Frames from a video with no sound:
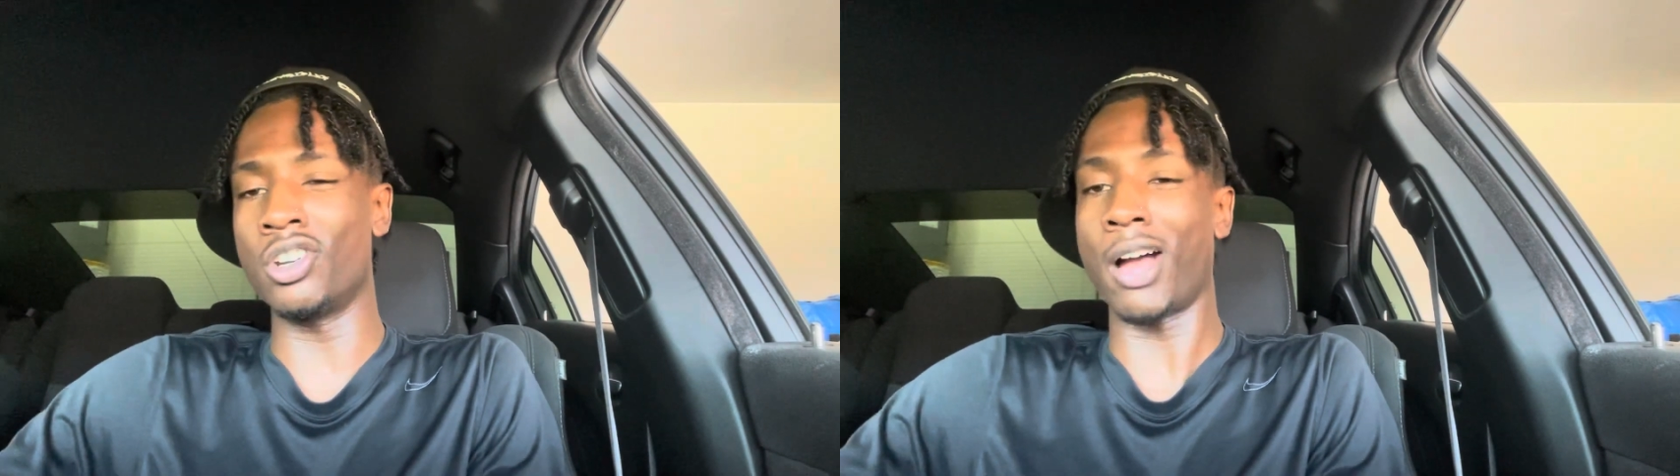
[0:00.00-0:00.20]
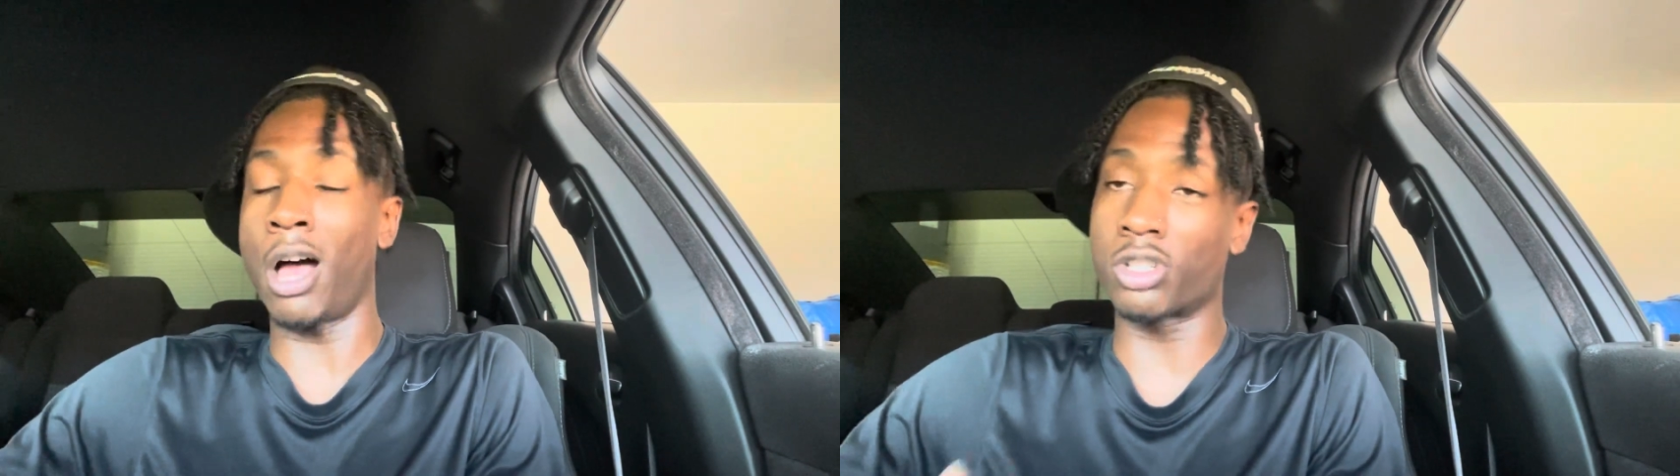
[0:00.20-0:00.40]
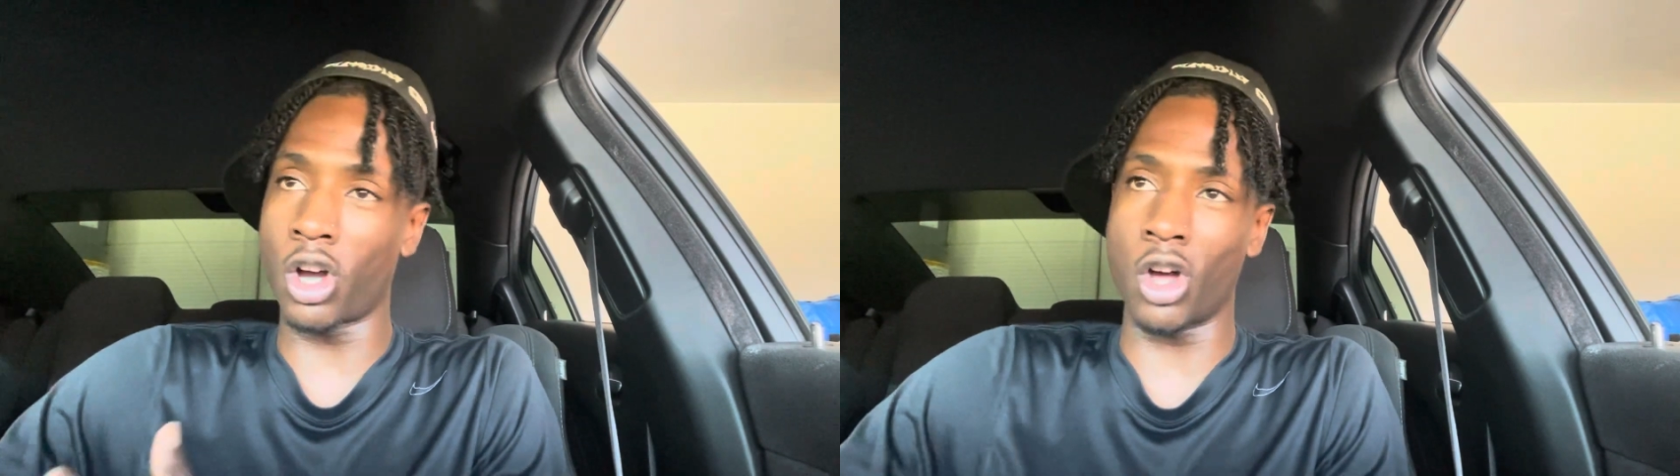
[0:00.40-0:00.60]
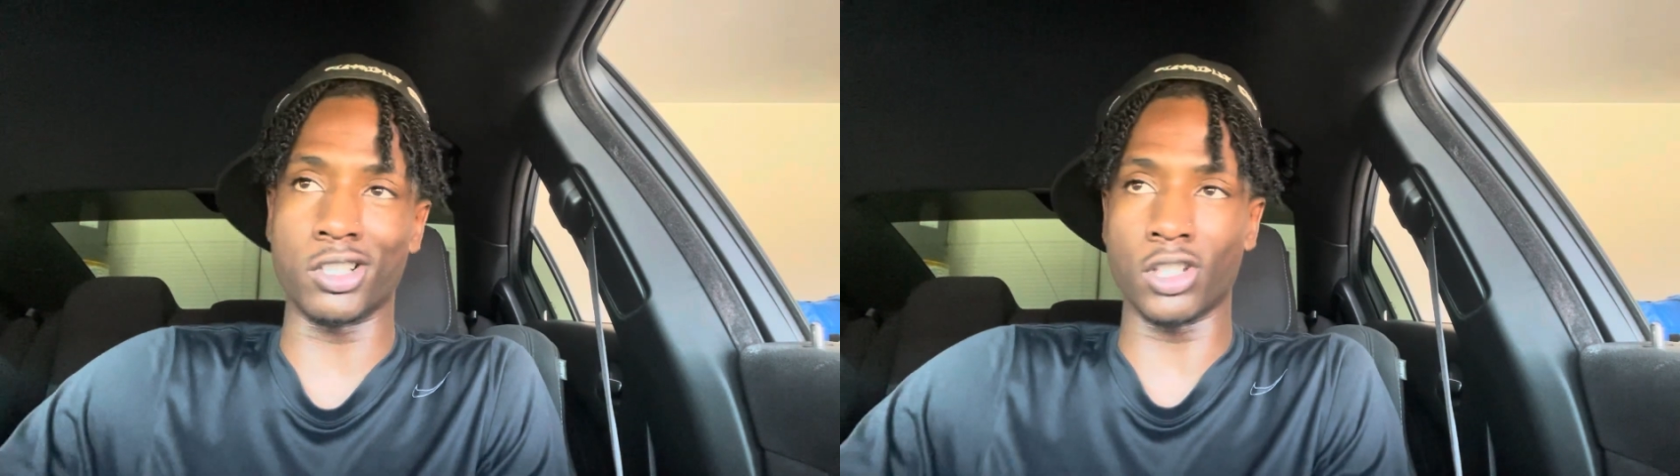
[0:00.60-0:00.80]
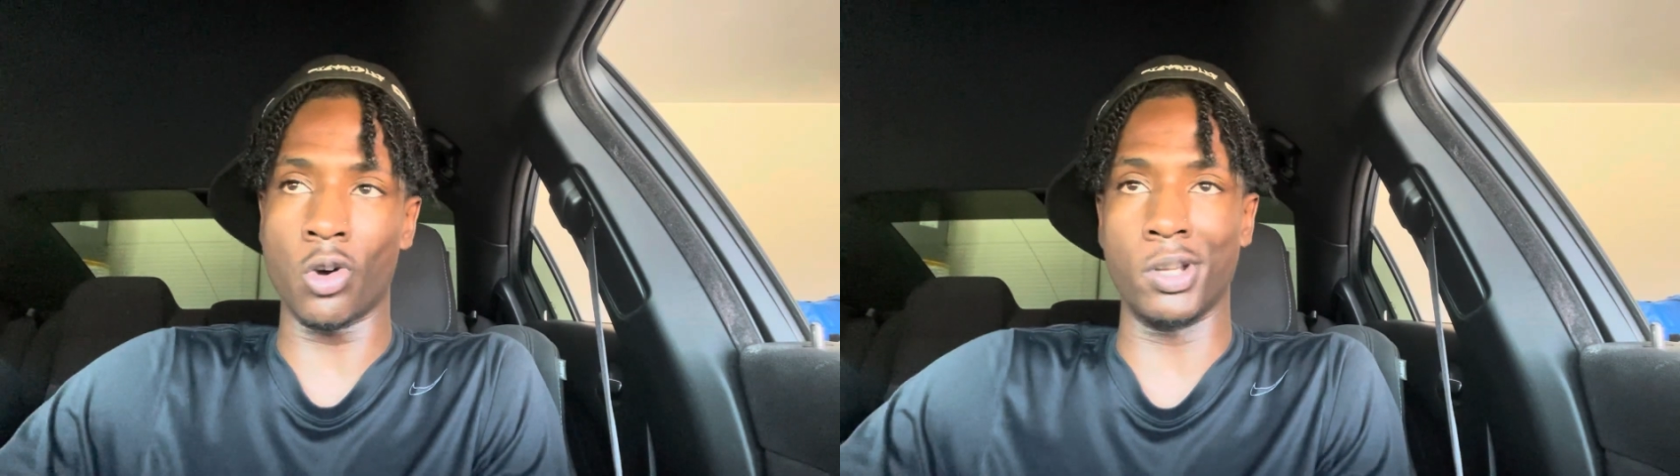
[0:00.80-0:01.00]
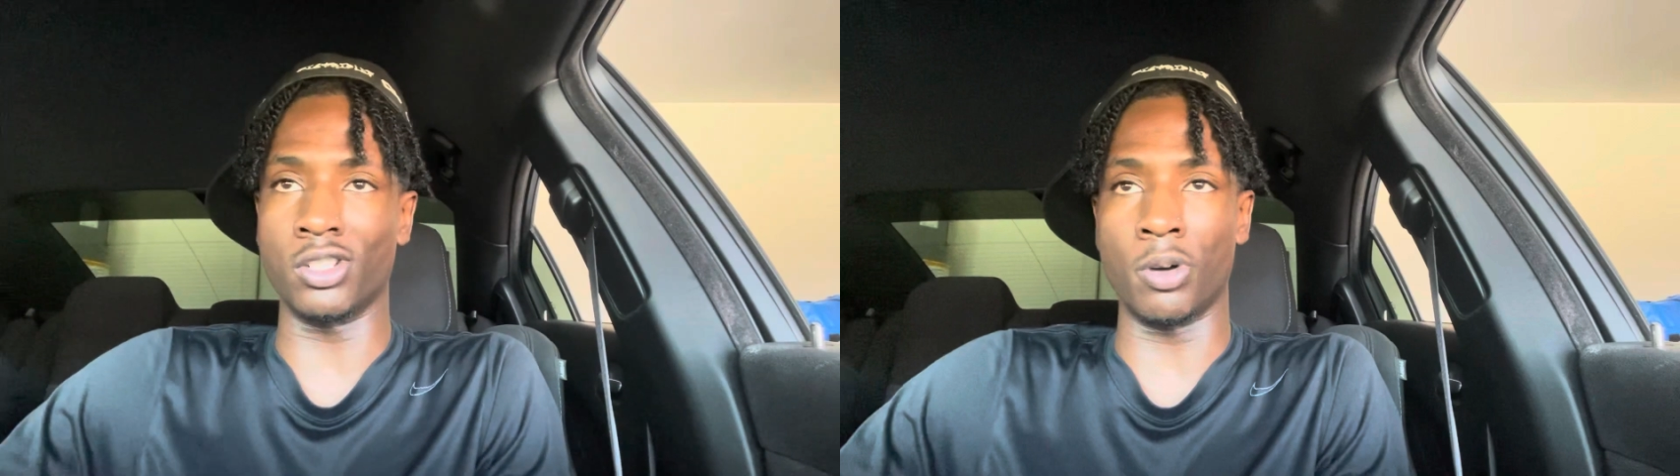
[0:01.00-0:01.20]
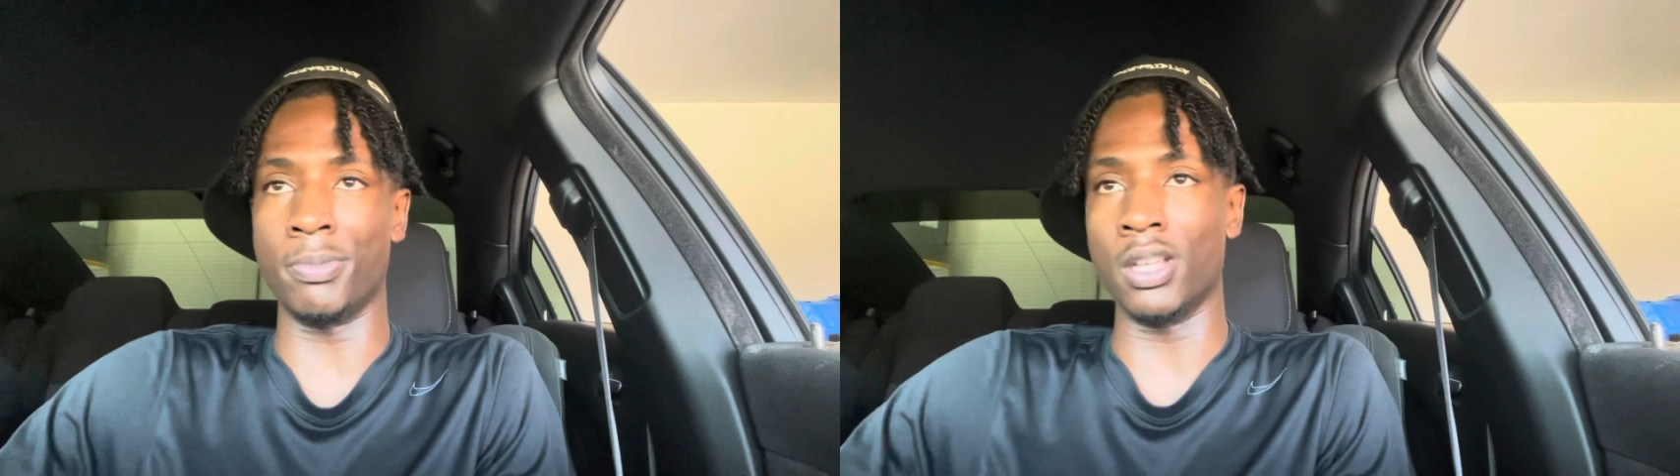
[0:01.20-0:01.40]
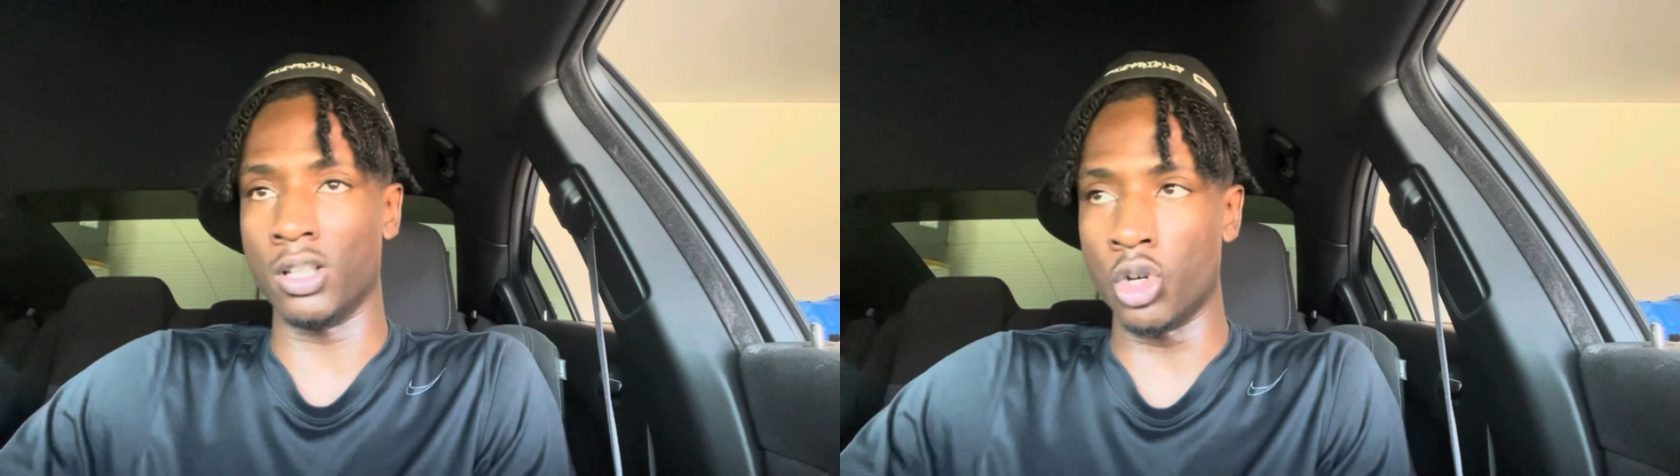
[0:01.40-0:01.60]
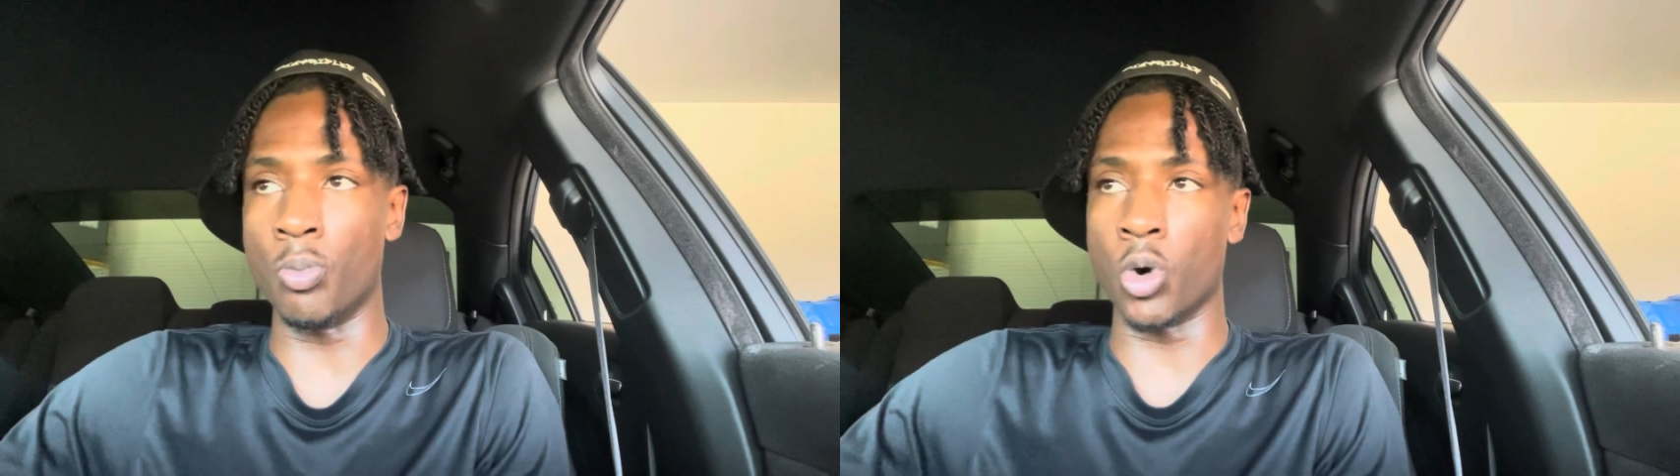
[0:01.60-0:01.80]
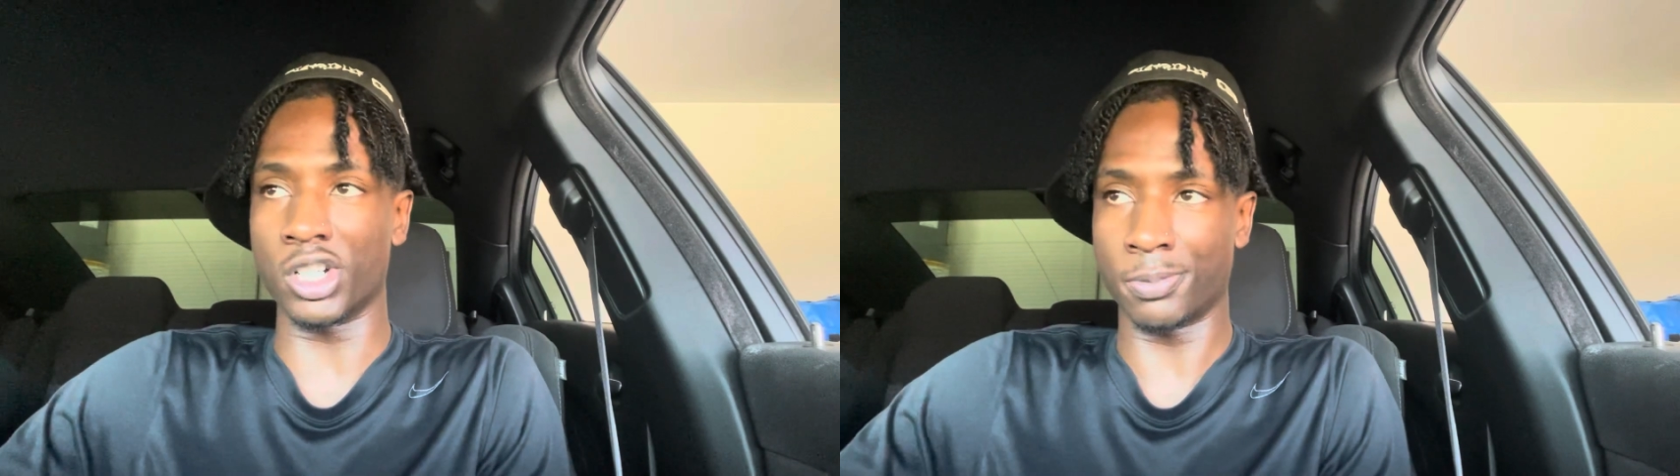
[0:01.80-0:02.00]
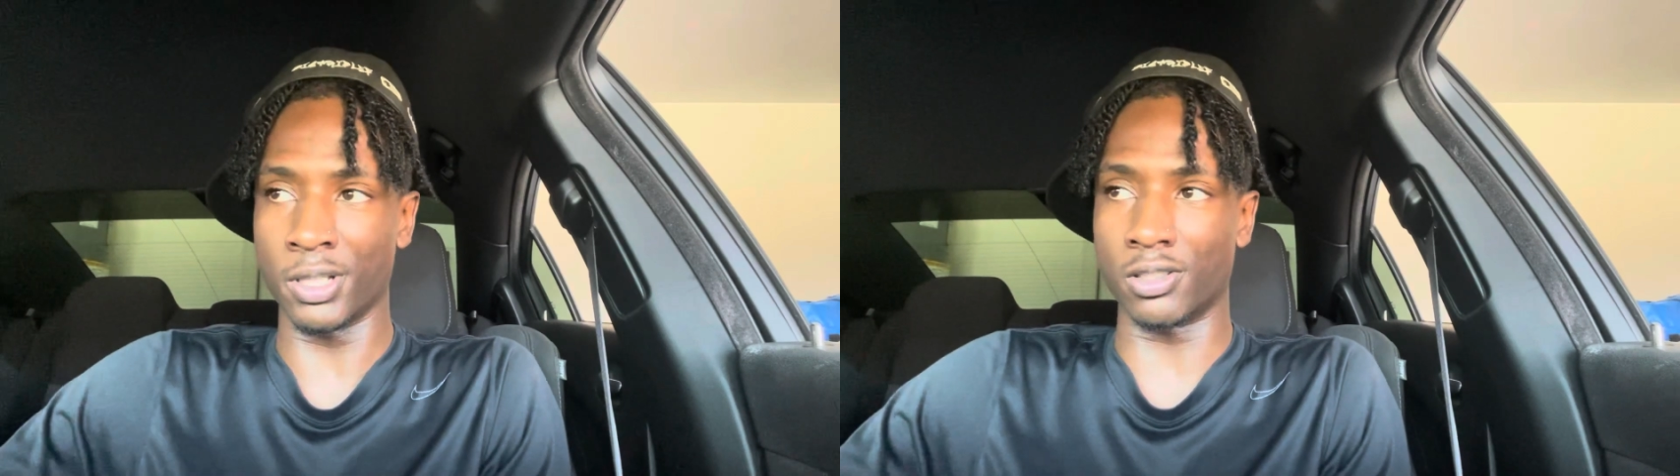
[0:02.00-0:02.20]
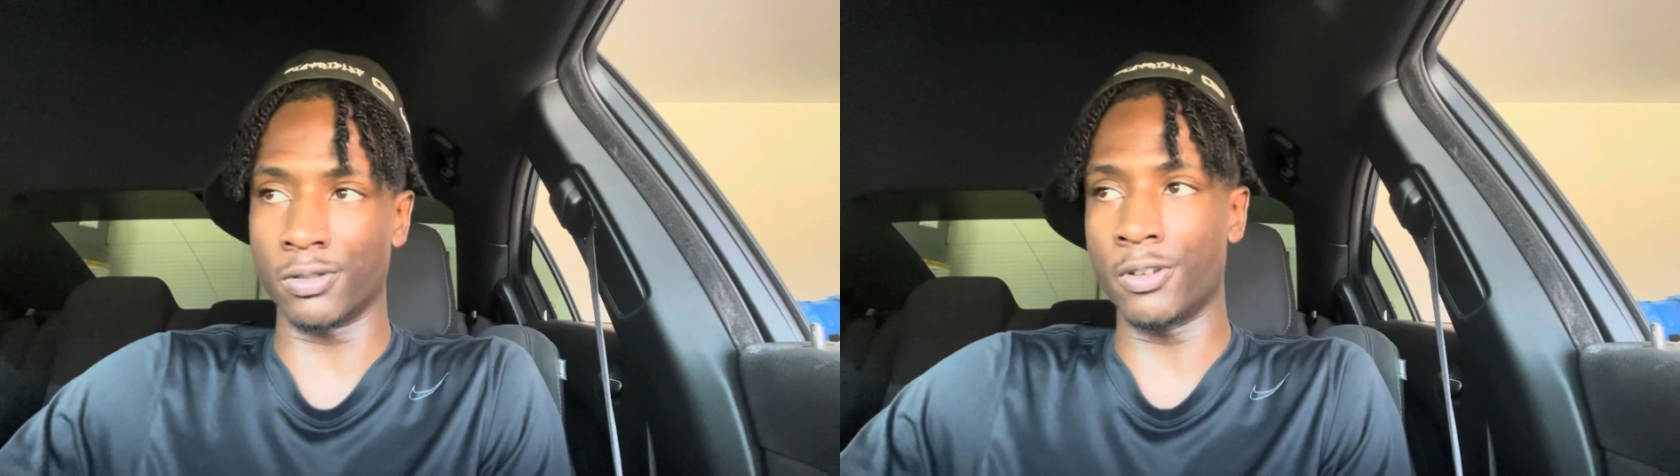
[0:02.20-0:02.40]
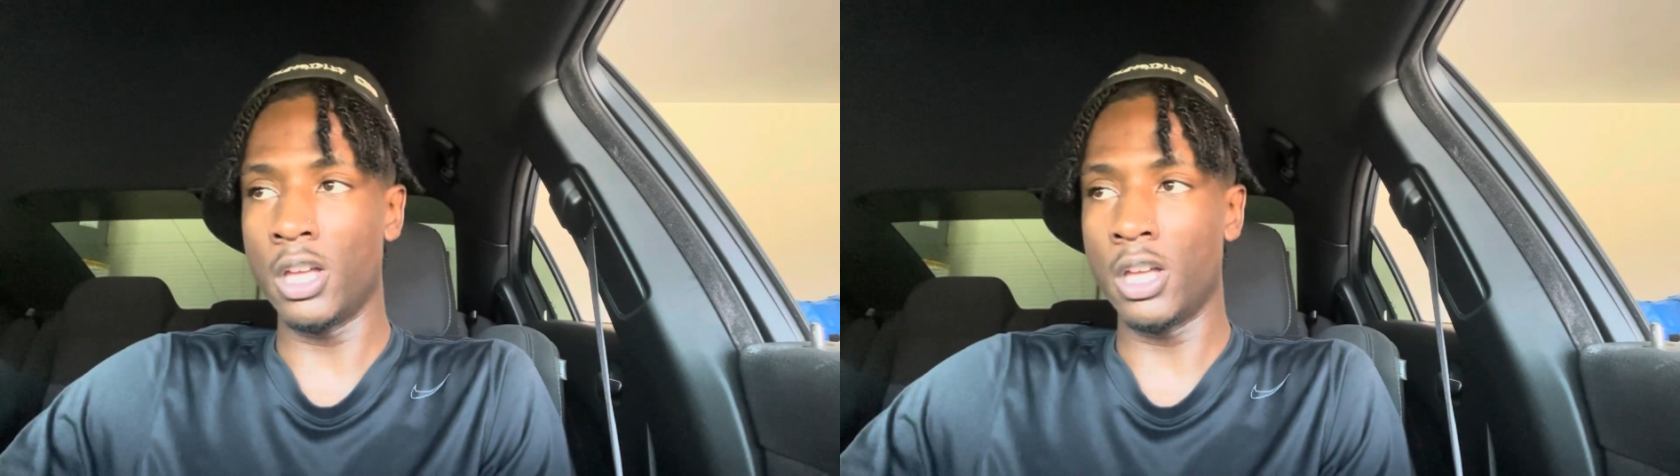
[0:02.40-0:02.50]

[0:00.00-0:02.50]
house calls is always gonna be a little more expensive,